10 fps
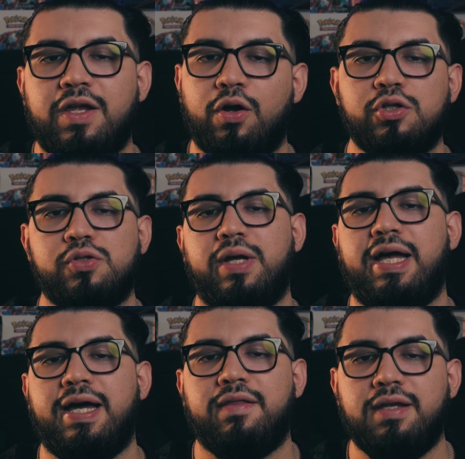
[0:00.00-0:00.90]
they also
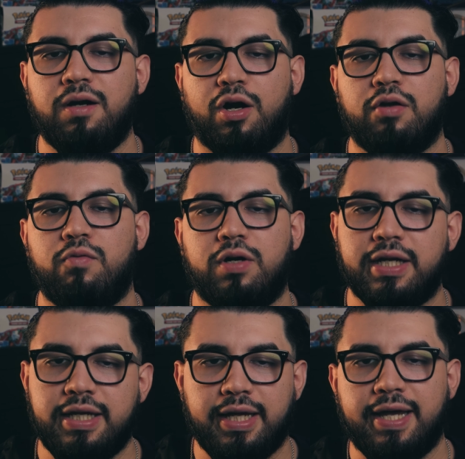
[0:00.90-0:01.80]
had the
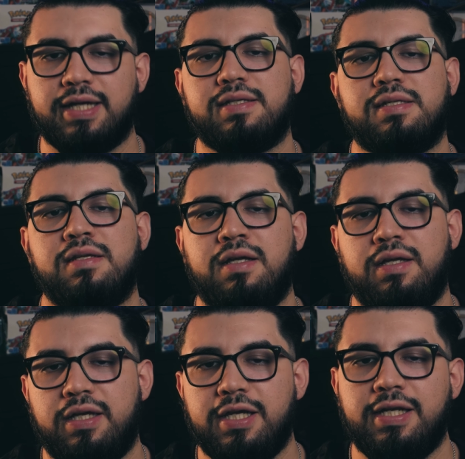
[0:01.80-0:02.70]
Gardevoir EX
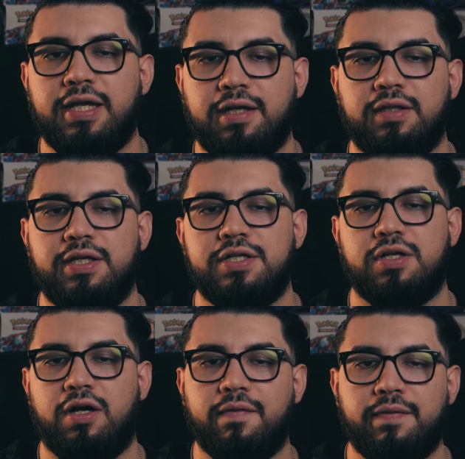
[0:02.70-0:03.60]
in English
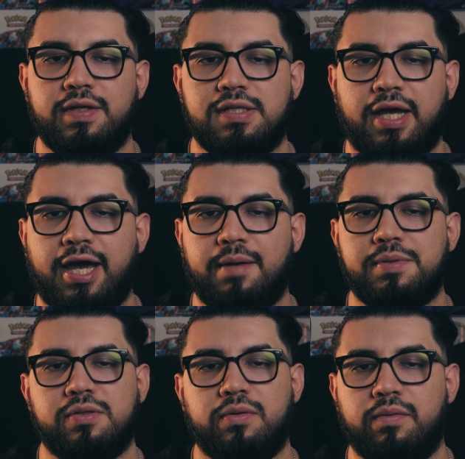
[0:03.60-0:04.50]
on this app,
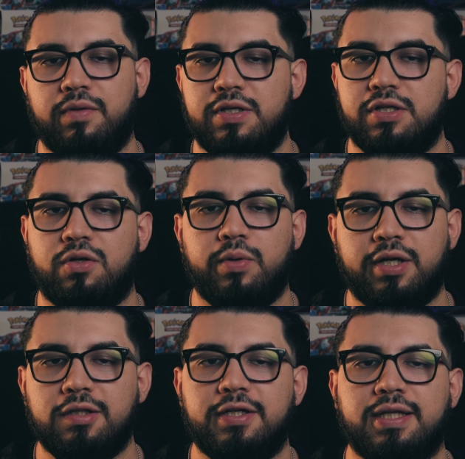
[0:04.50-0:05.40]
so there's a
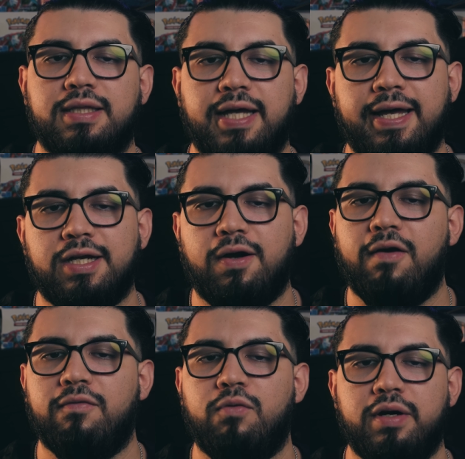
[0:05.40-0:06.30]
quick look at that.
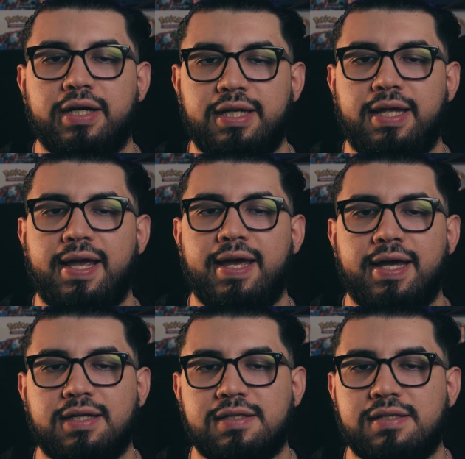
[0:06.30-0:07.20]
Gardevoir
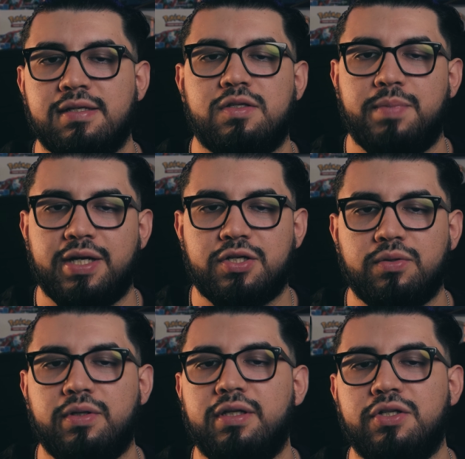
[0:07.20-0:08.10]
EX,
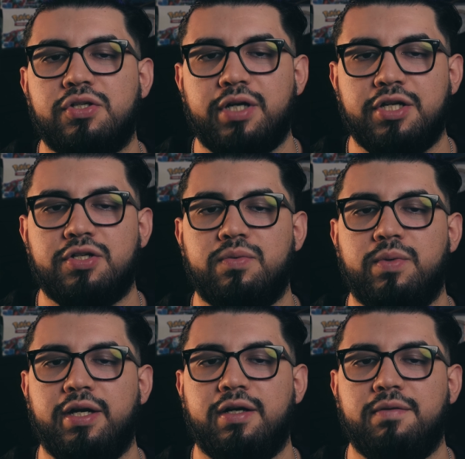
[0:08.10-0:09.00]
special illustration
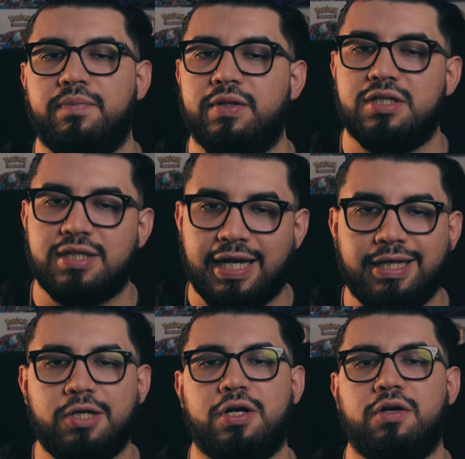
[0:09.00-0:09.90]
rare, the
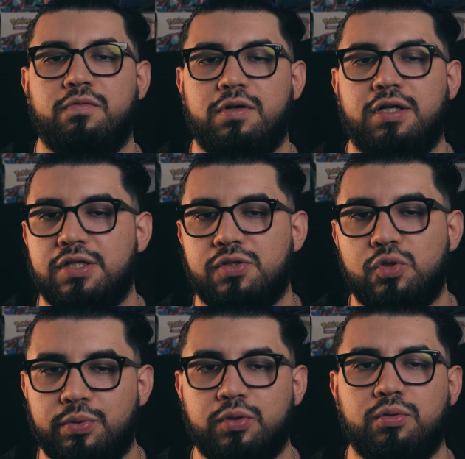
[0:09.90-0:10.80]
shiny Gardevoir,
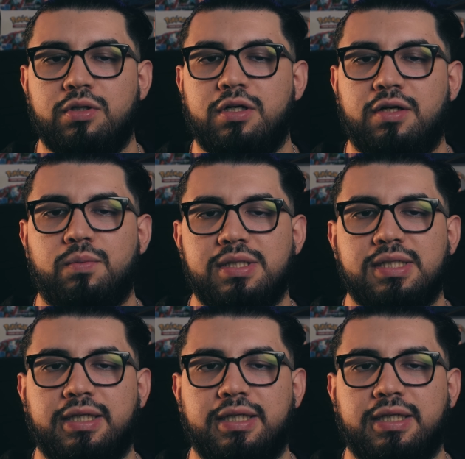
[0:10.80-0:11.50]
super cool card once